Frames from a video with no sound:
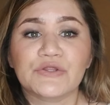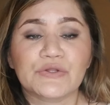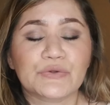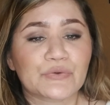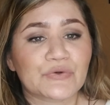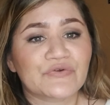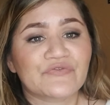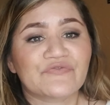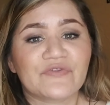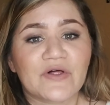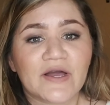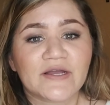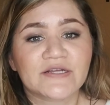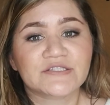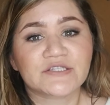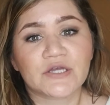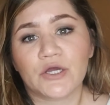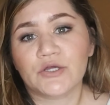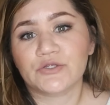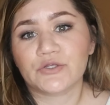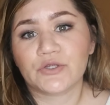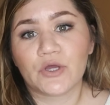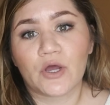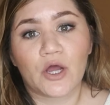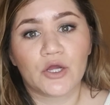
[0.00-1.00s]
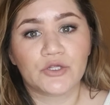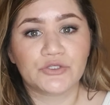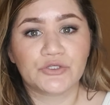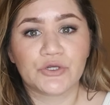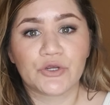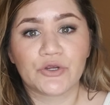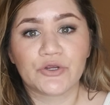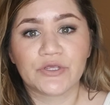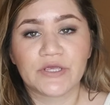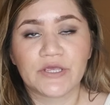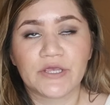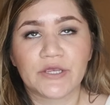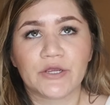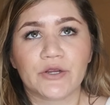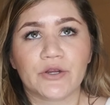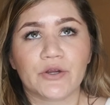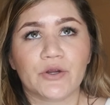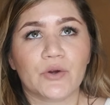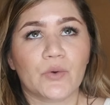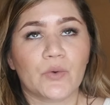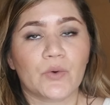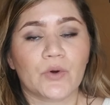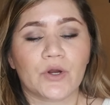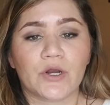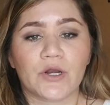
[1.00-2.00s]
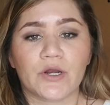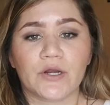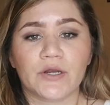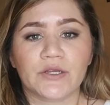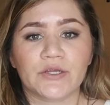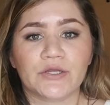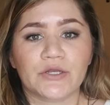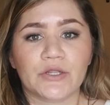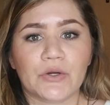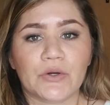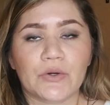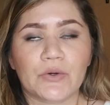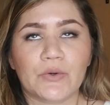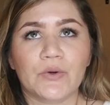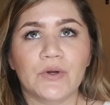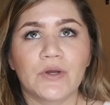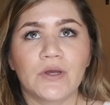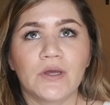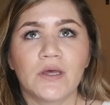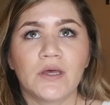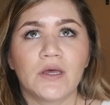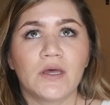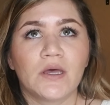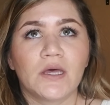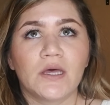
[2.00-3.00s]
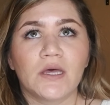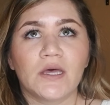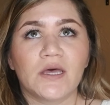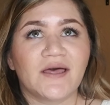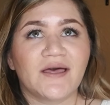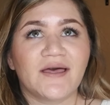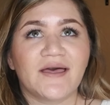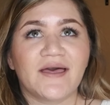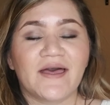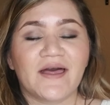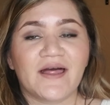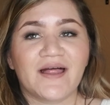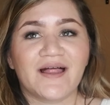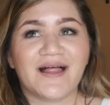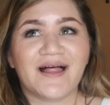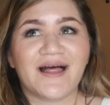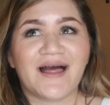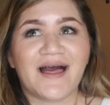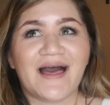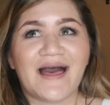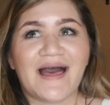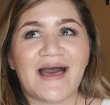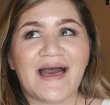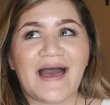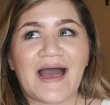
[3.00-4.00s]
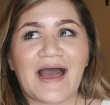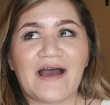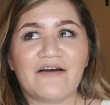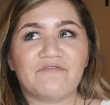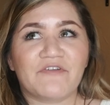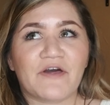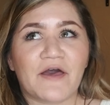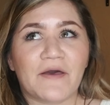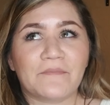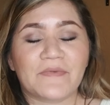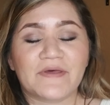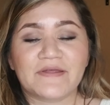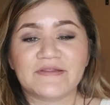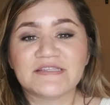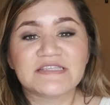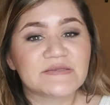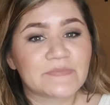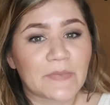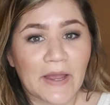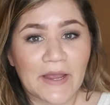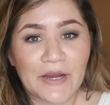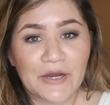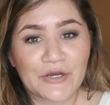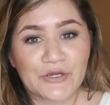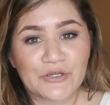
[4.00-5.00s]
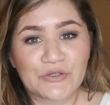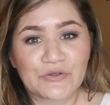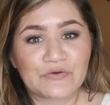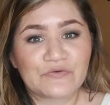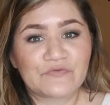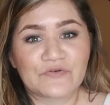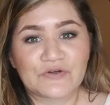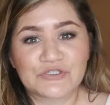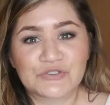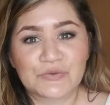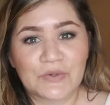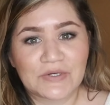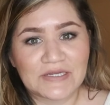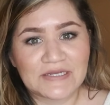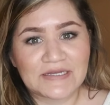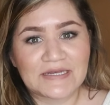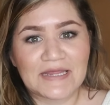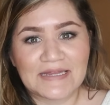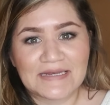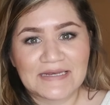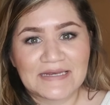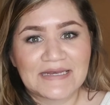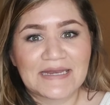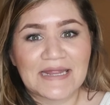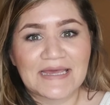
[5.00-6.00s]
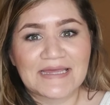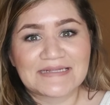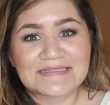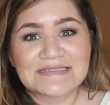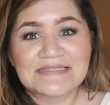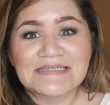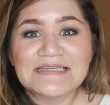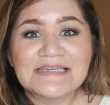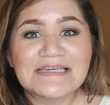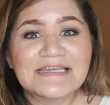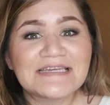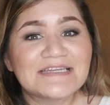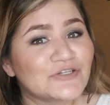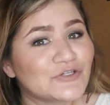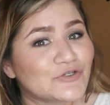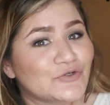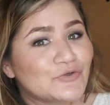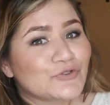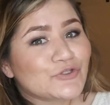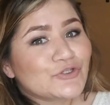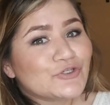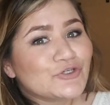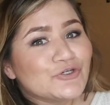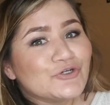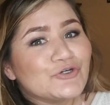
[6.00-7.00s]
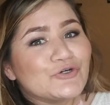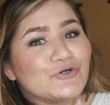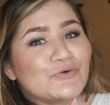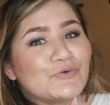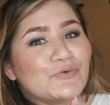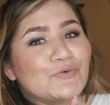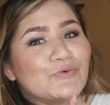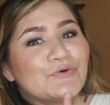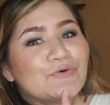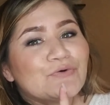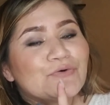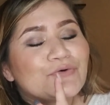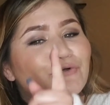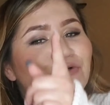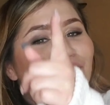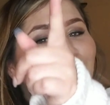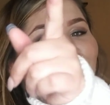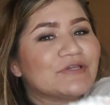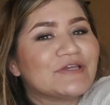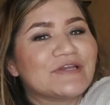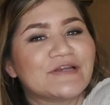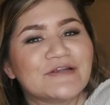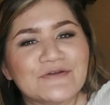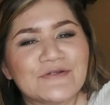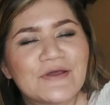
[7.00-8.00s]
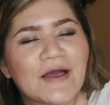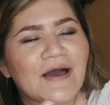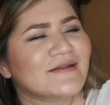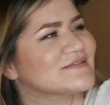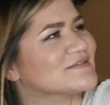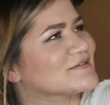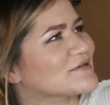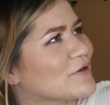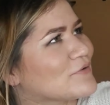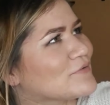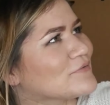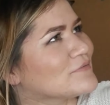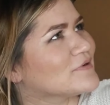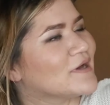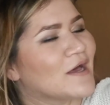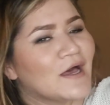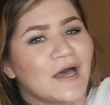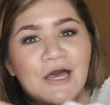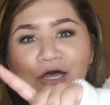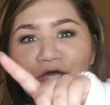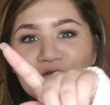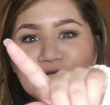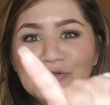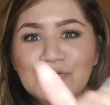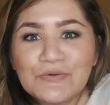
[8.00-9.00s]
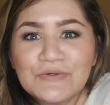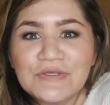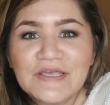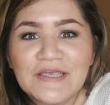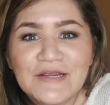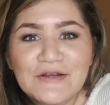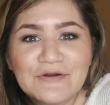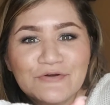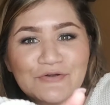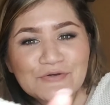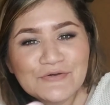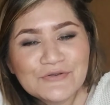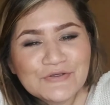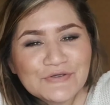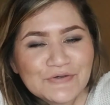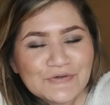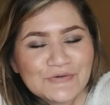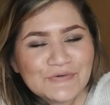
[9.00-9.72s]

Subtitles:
either reflect on your year, or, you know, have them inspire you for 2019. New you, new year, how does it go? New year, new